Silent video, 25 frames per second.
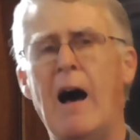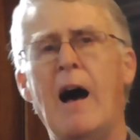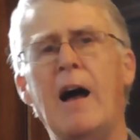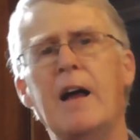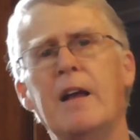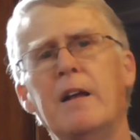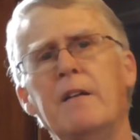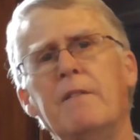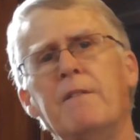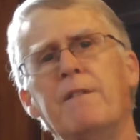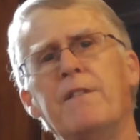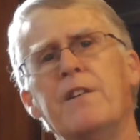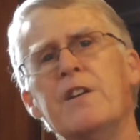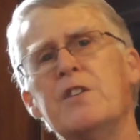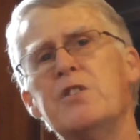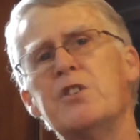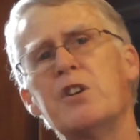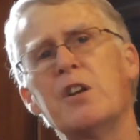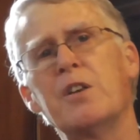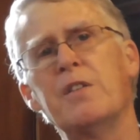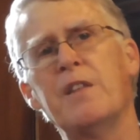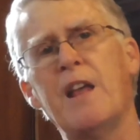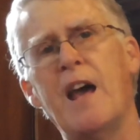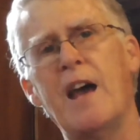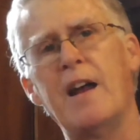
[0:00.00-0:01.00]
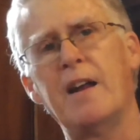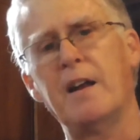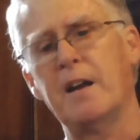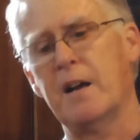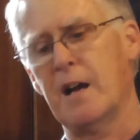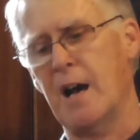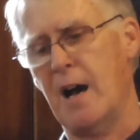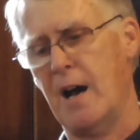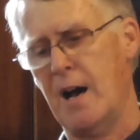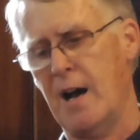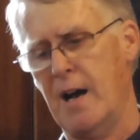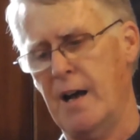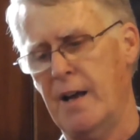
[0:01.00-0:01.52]
I envision
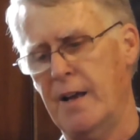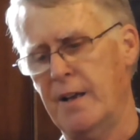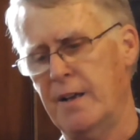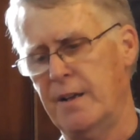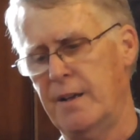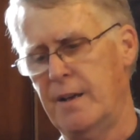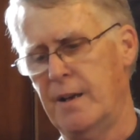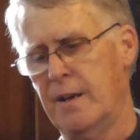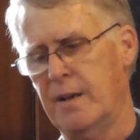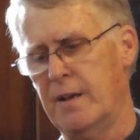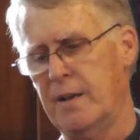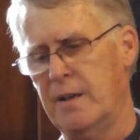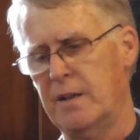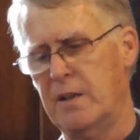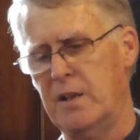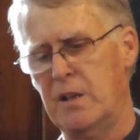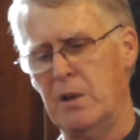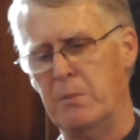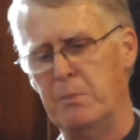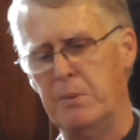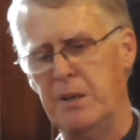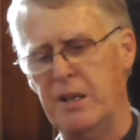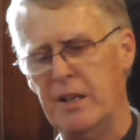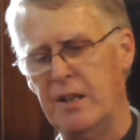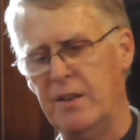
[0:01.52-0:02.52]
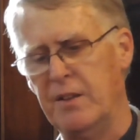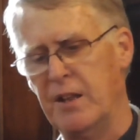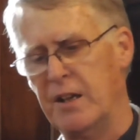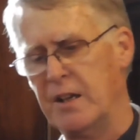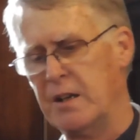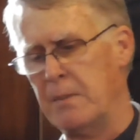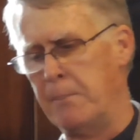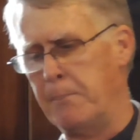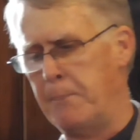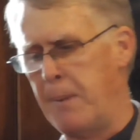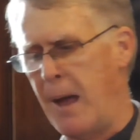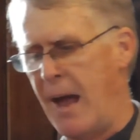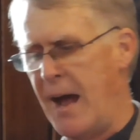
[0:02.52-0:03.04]
that guide to be the
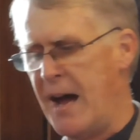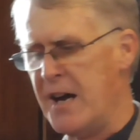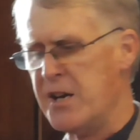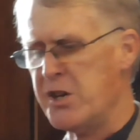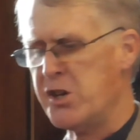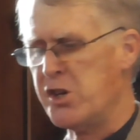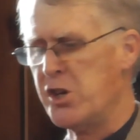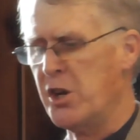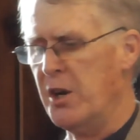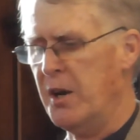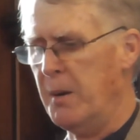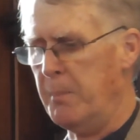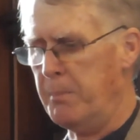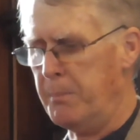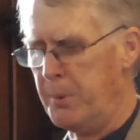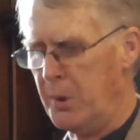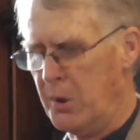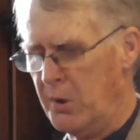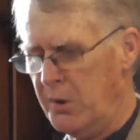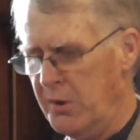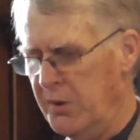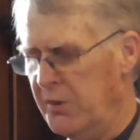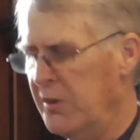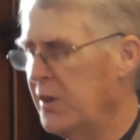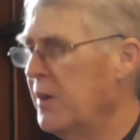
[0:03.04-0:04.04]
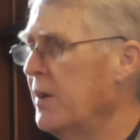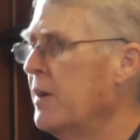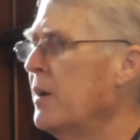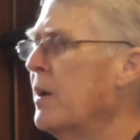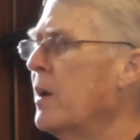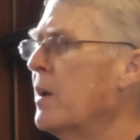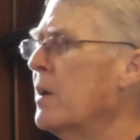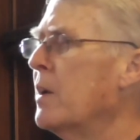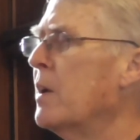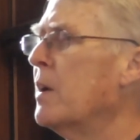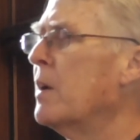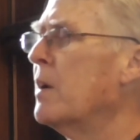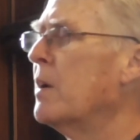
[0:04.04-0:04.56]
compassionate person
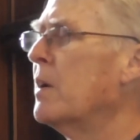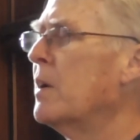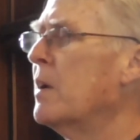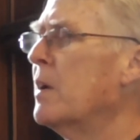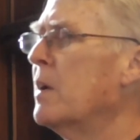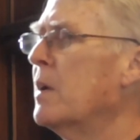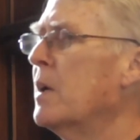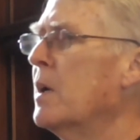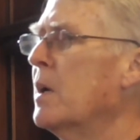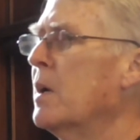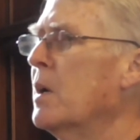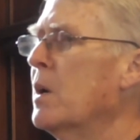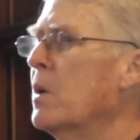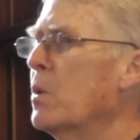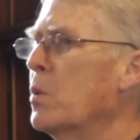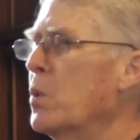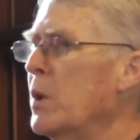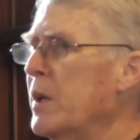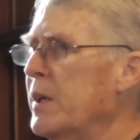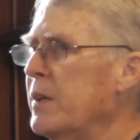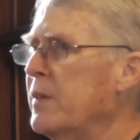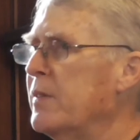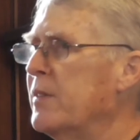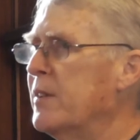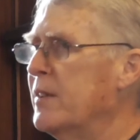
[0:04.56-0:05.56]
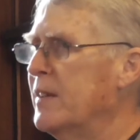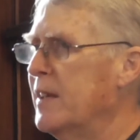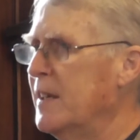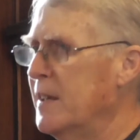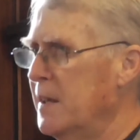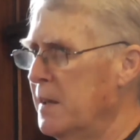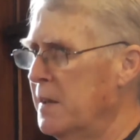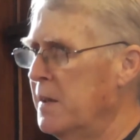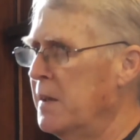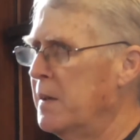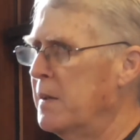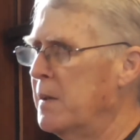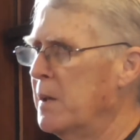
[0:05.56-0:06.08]
we
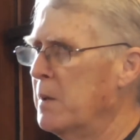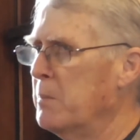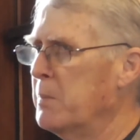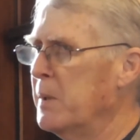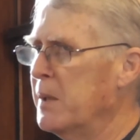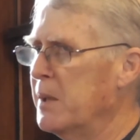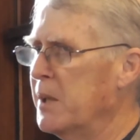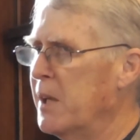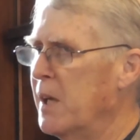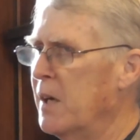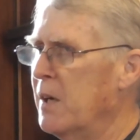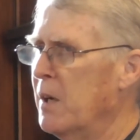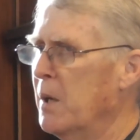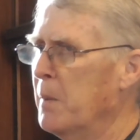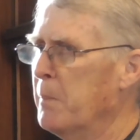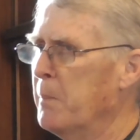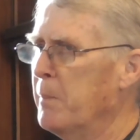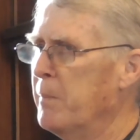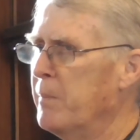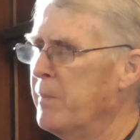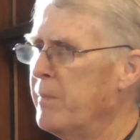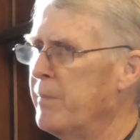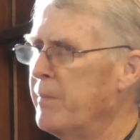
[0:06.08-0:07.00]
seek to become.